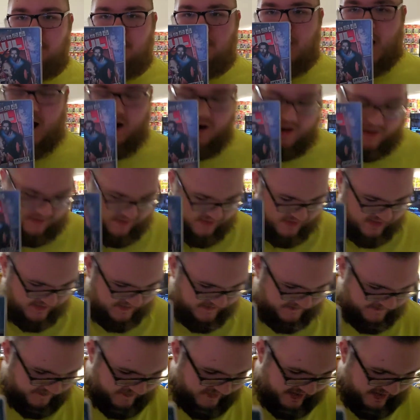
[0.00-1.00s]
Paul.
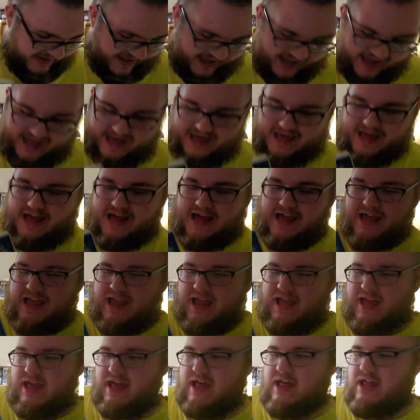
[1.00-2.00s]

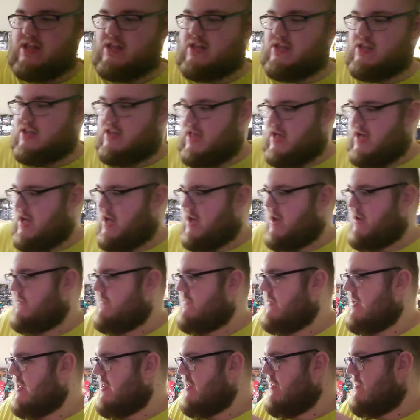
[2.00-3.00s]
I
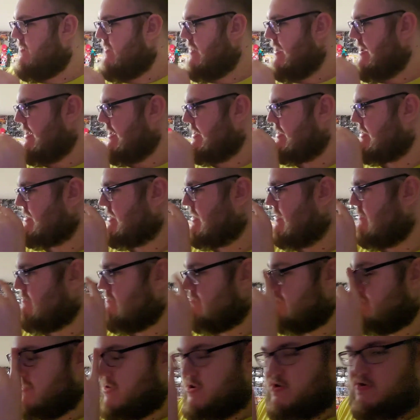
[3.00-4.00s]
love this
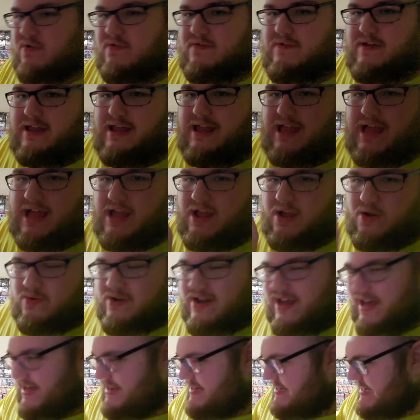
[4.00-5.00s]
movie. I own
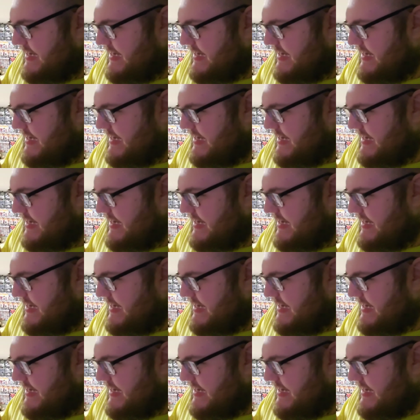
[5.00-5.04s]
it on